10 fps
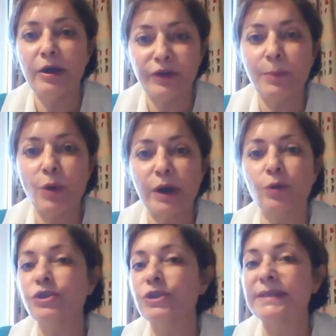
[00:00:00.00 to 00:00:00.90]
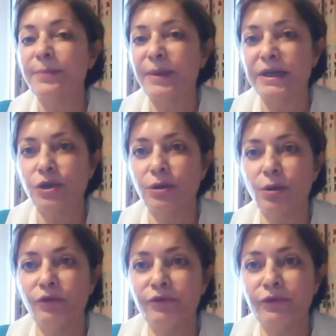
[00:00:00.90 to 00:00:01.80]
framework, which is separation
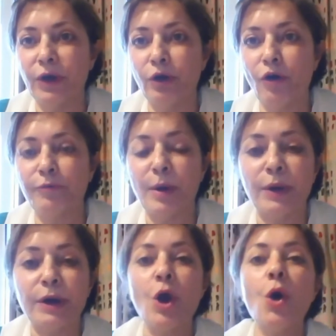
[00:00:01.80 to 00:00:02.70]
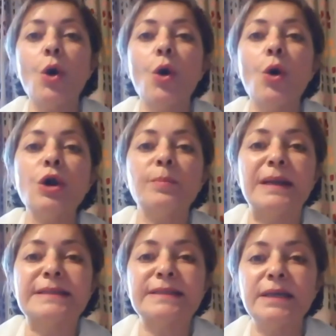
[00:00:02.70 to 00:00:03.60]
of power. All
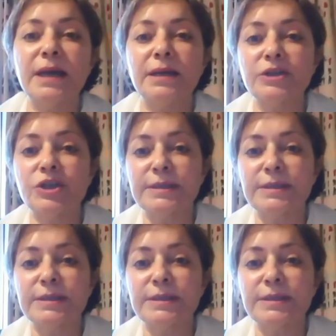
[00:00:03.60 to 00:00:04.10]
Palestinian